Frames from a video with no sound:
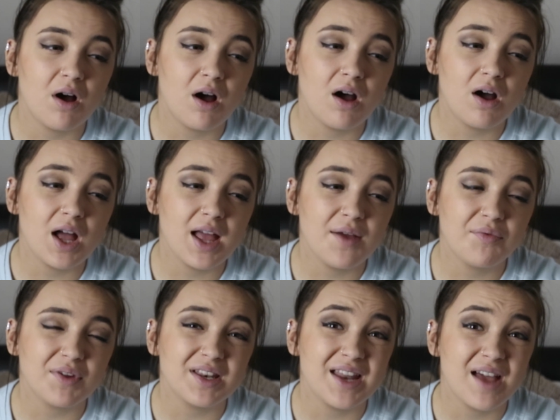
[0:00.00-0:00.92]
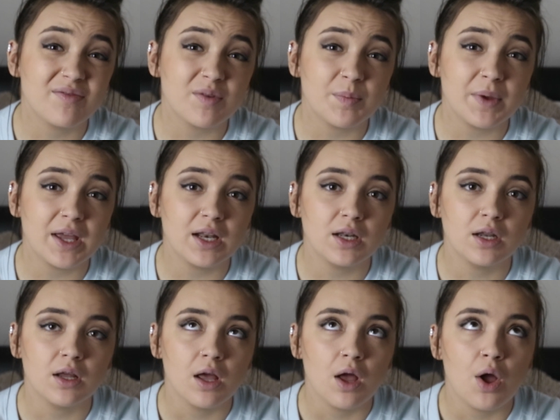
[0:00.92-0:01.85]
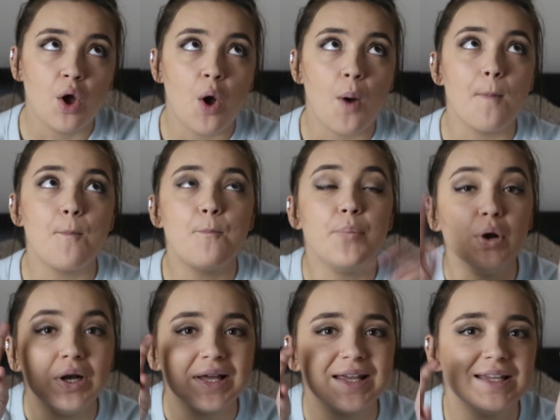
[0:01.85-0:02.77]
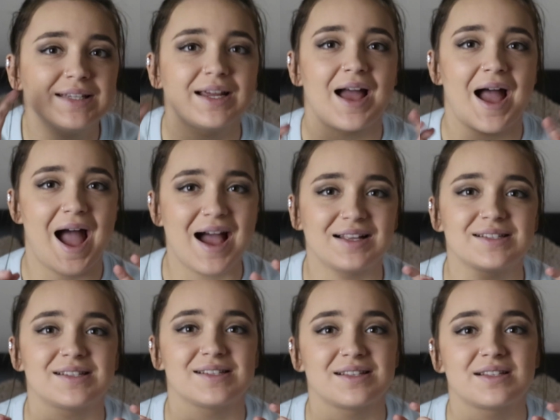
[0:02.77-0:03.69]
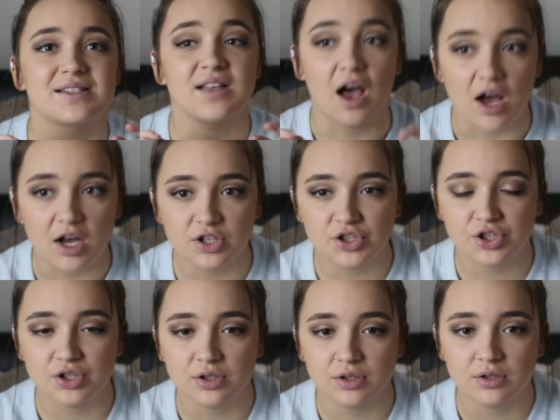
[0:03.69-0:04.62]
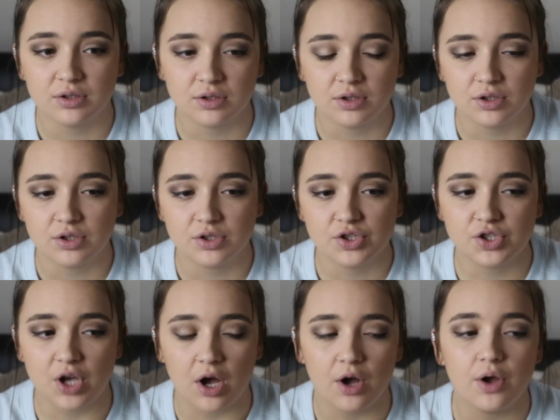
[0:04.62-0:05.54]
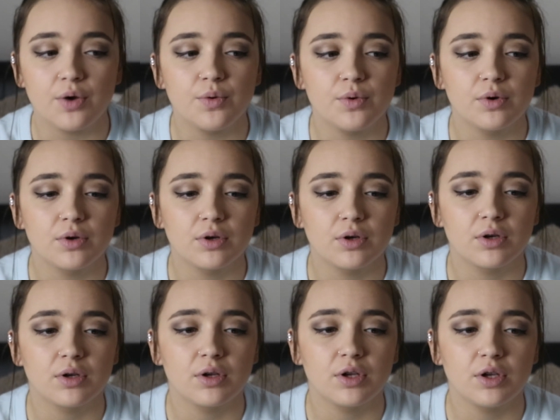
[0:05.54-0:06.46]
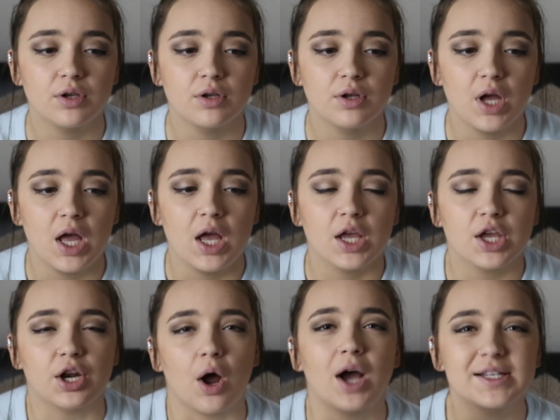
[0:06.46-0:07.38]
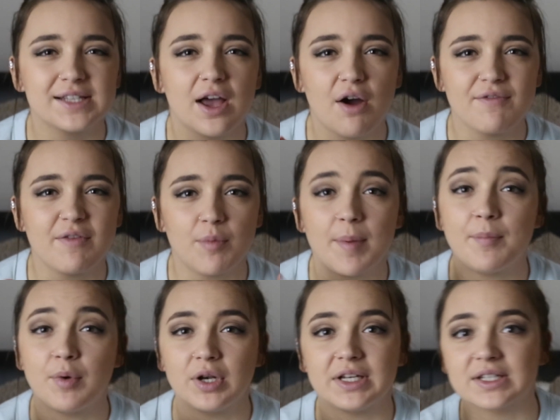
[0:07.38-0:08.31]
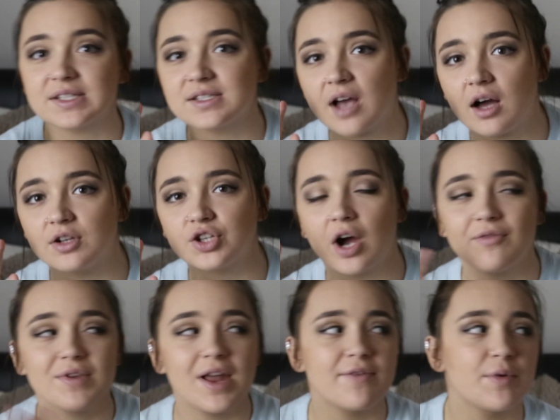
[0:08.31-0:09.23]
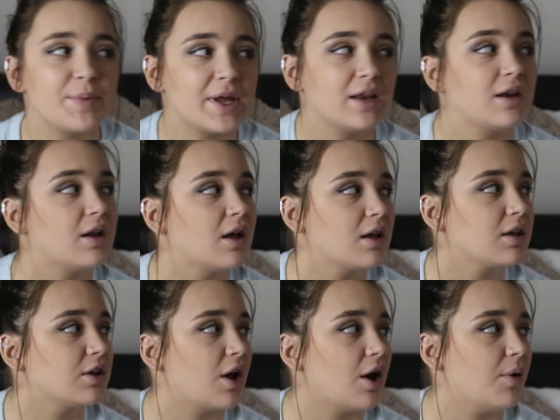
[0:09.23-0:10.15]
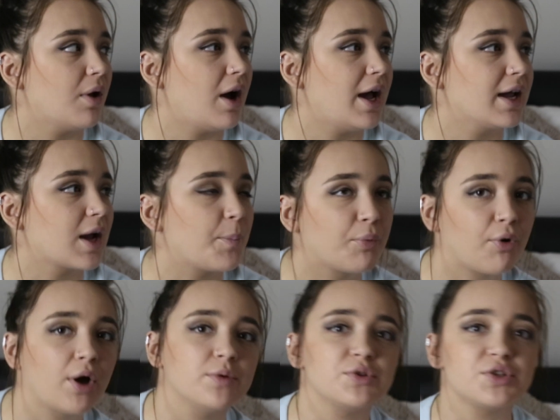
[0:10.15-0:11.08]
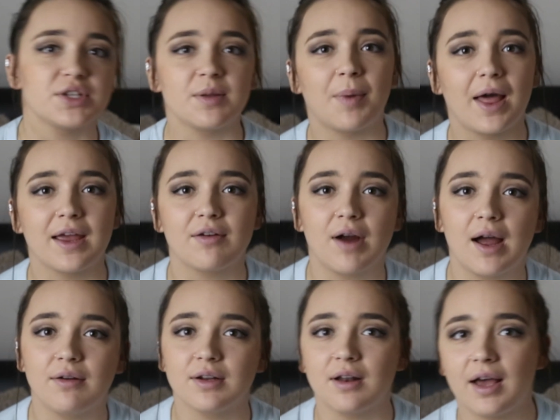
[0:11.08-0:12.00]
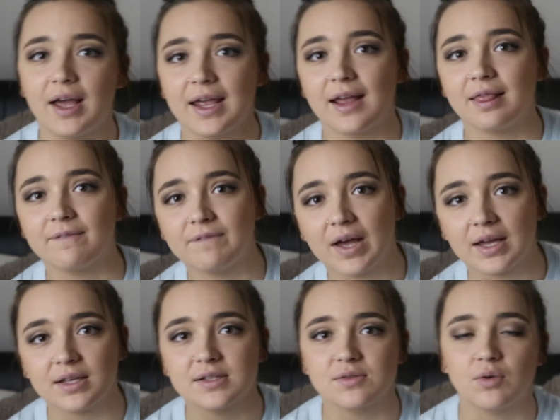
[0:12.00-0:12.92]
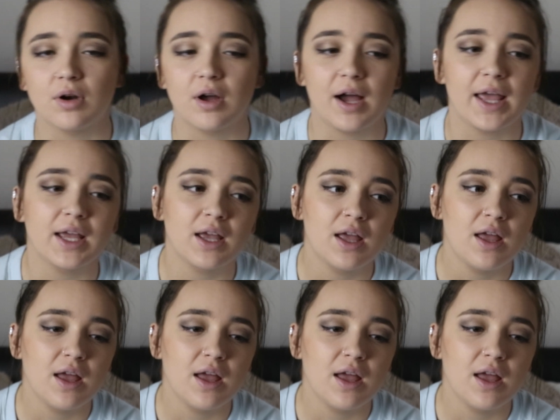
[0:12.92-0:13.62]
I've never been bullied as such. So, you know, I say I've never been bullied as such. I've never been, you know, like approached in the playground and like hit in the face, or like